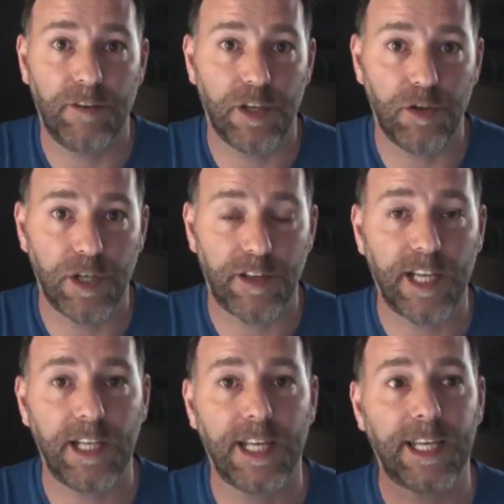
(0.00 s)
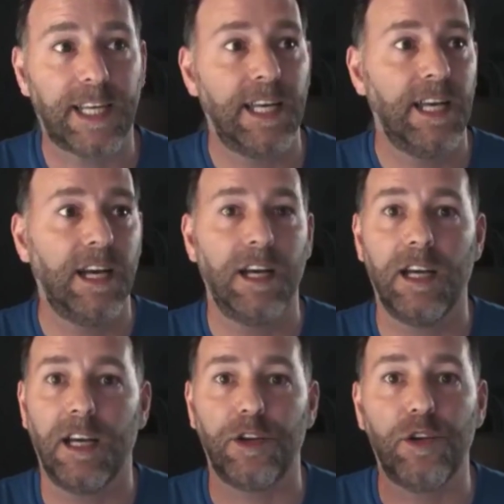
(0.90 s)
in the yoga thing, like
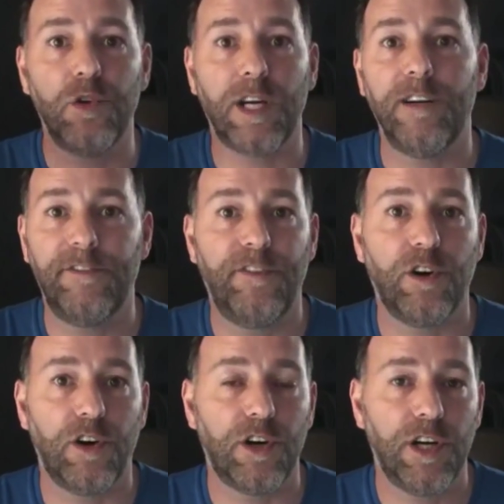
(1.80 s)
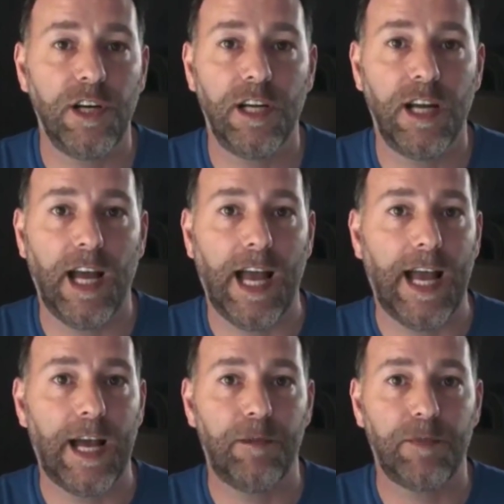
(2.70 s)
yoga for
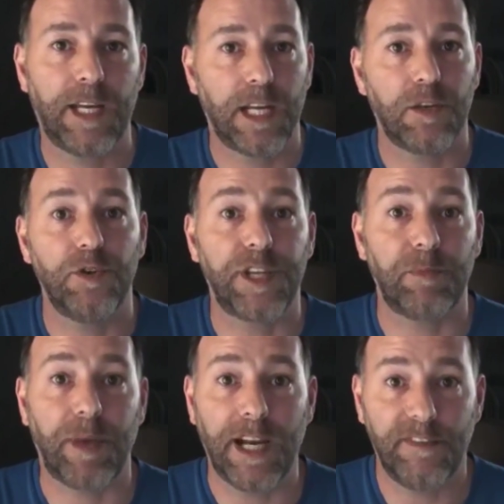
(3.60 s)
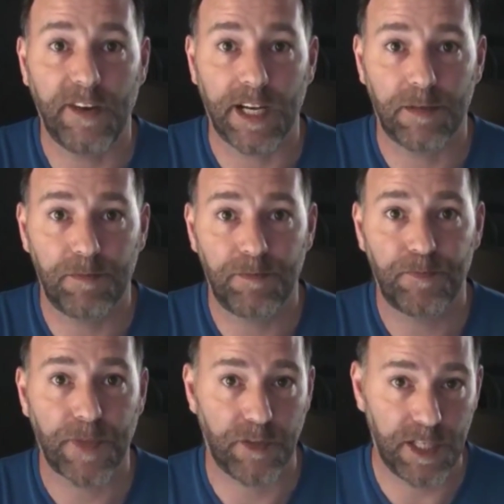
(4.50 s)
um, kind of losing belly fat,
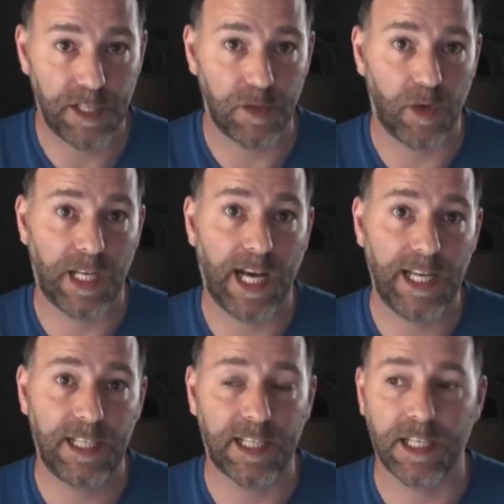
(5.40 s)
and this is the one that I've